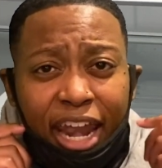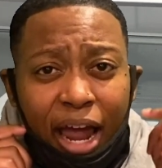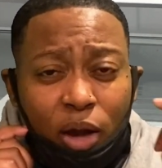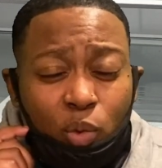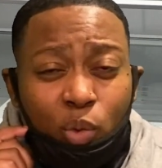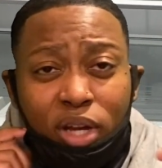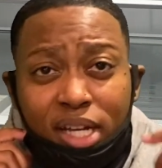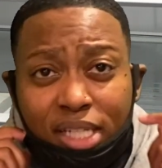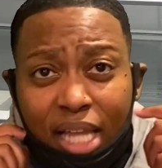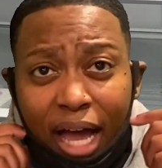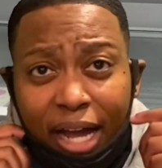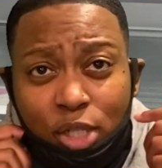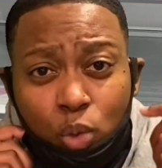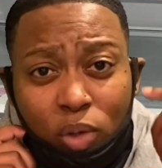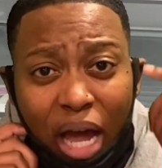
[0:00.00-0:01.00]
realized
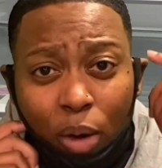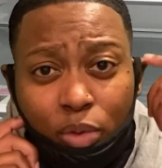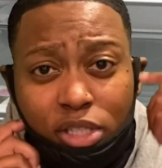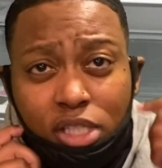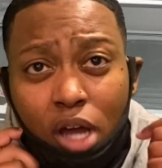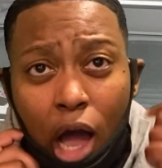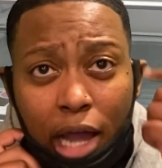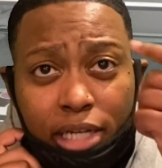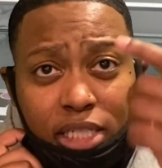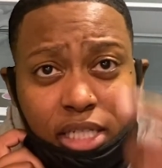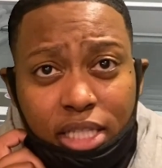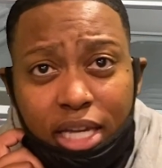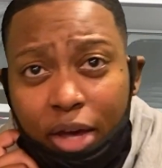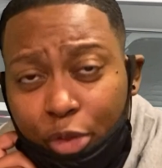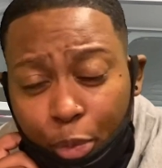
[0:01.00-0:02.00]
when I was talking to the
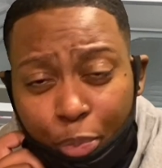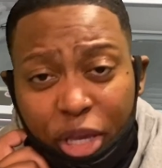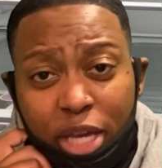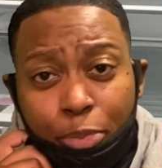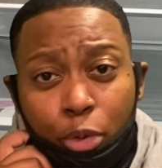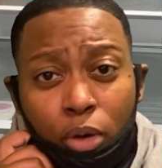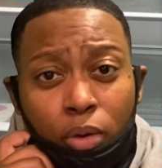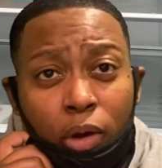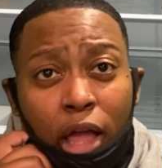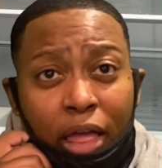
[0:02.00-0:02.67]
other people,